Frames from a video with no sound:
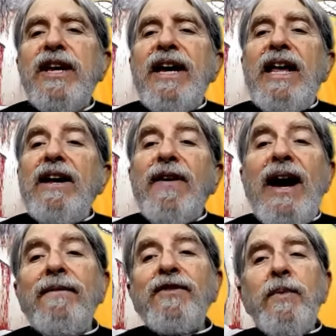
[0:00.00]
And if I
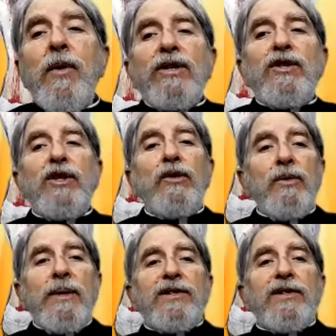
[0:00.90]
have spoken to you,
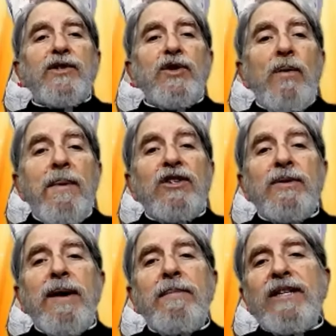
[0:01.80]
Luisa, so much
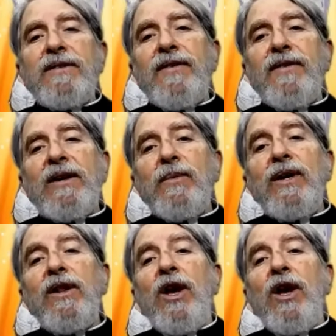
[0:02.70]
about my divine will,